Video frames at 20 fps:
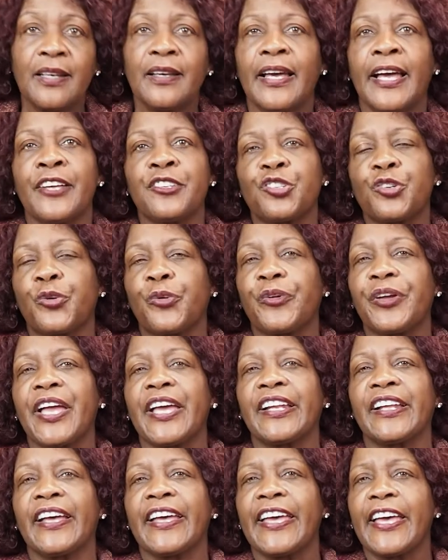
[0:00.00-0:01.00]
and to
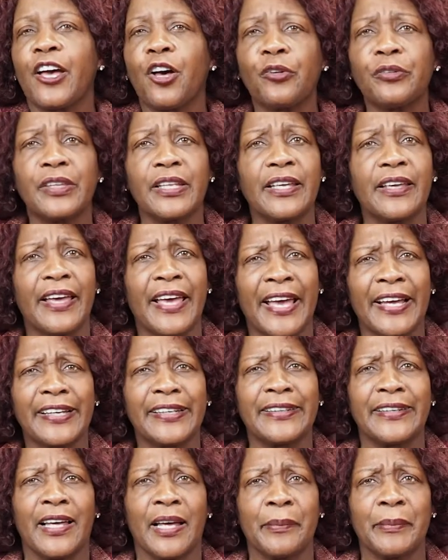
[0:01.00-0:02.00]
create a healthy
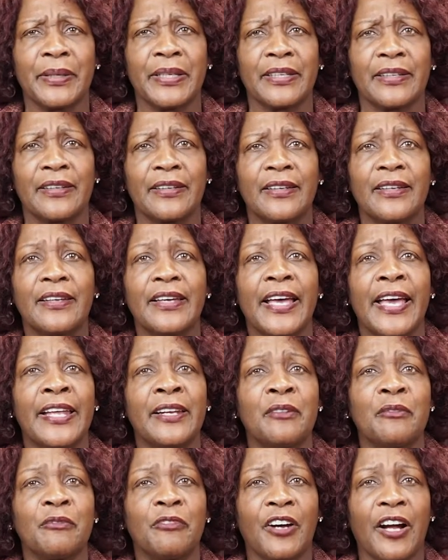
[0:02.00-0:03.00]
economic and
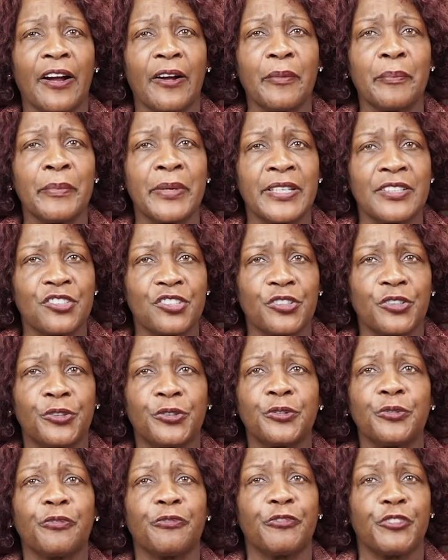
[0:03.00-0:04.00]

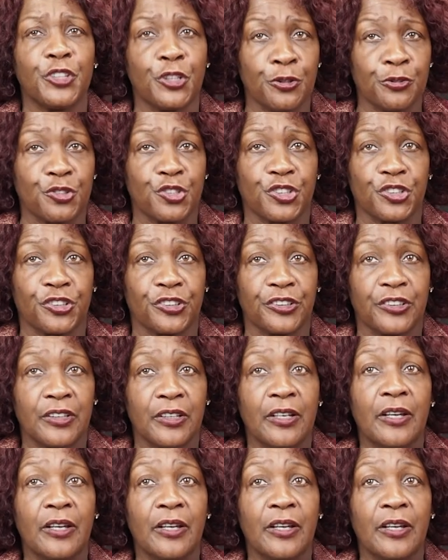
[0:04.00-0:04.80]
environmental future